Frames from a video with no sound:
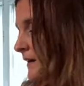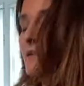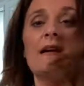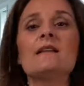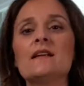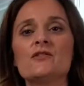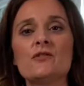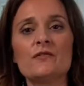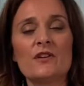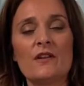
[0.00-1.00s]
Now that
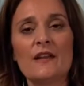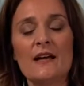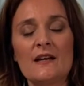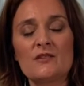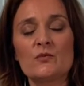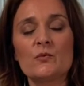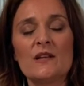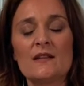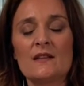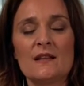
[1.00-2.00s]
you've done that
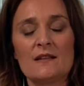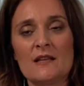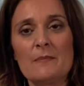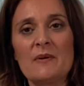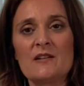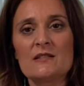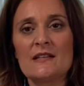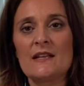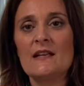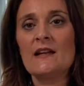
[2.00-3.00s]
with the
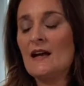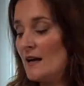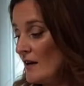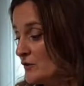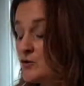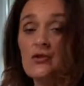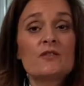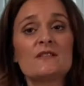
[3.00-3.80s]
parsley, uh, you do the